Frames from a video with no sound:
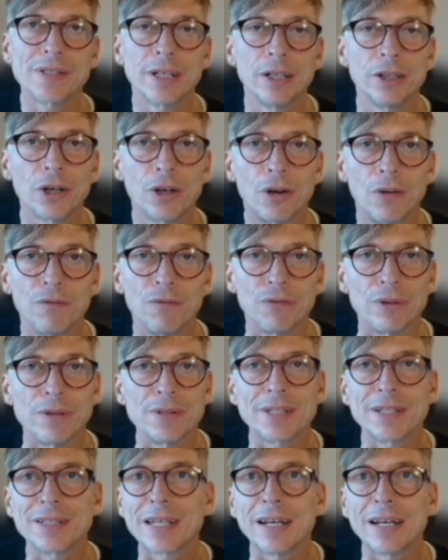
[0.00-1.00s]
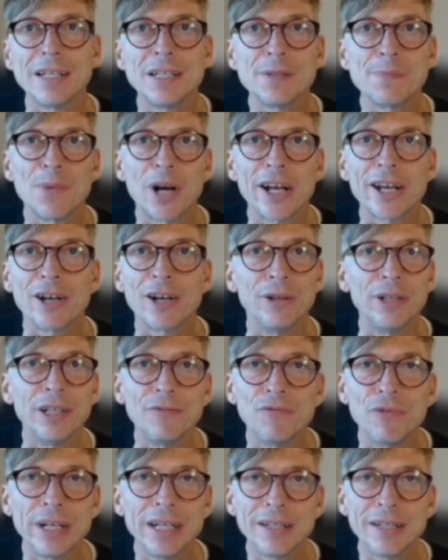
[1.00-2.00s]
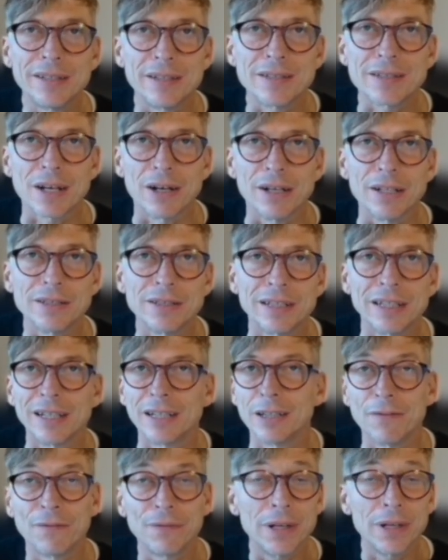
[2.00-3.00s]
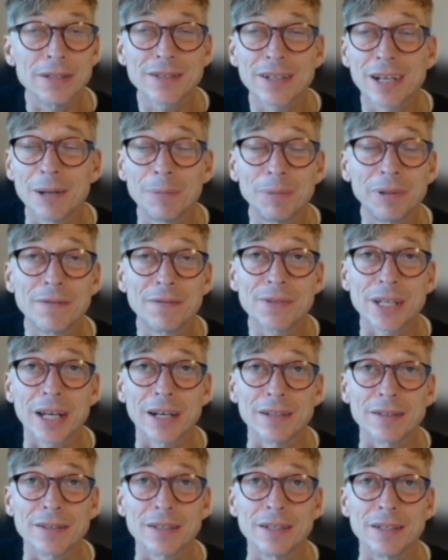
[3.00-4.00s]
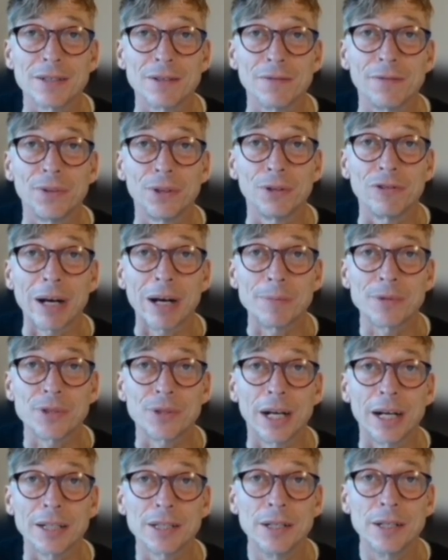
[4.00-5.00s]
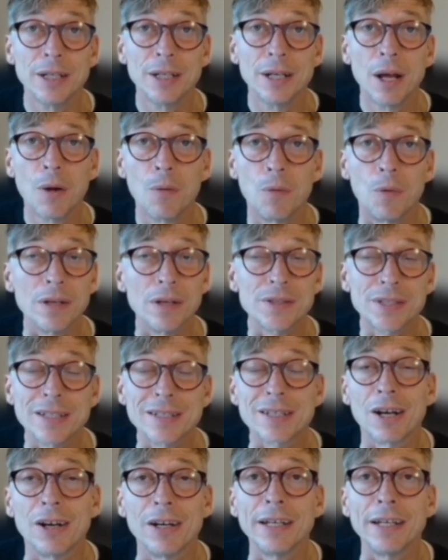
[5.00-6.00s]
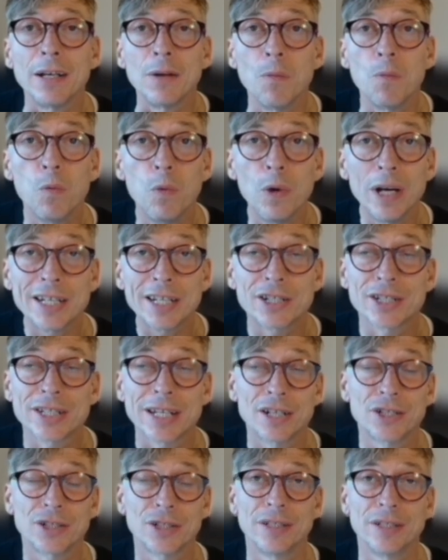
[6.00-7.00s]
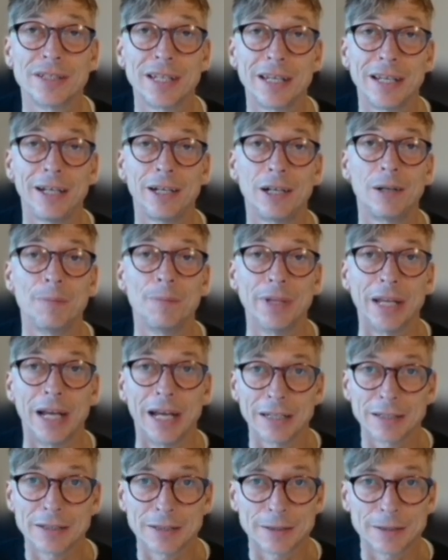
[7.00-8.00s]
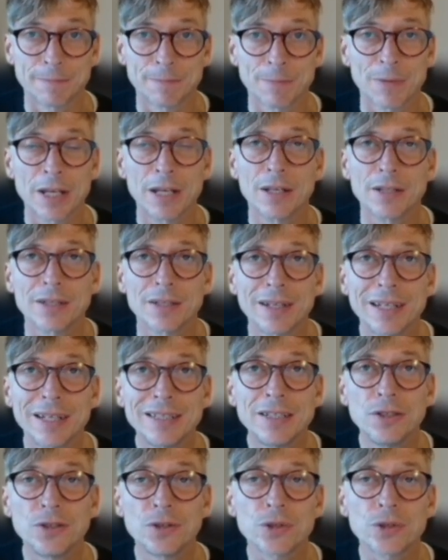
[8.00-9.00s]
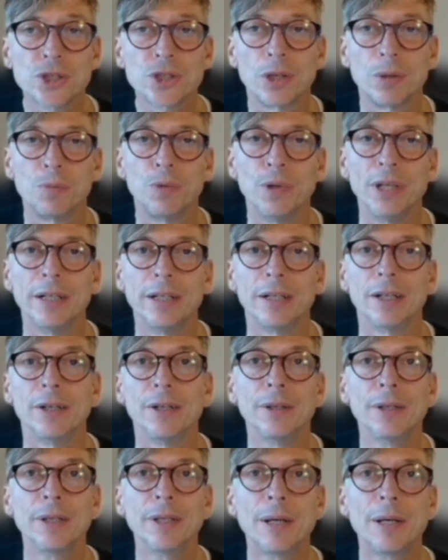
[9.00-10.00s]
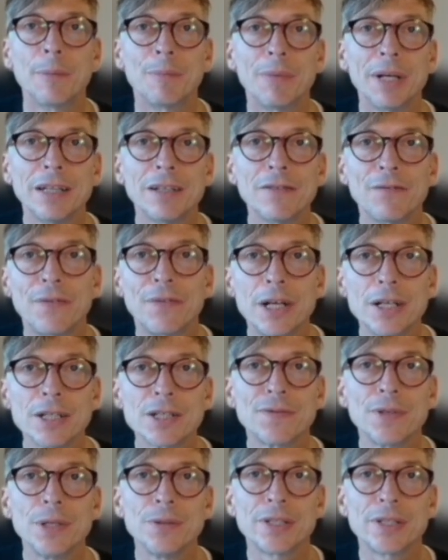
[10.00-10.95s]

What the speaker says: at a conference, attendees might only read the title and the first couple of sentences of your abstract whilst deciding which session to hit up next. So this is your shop window. Make the first few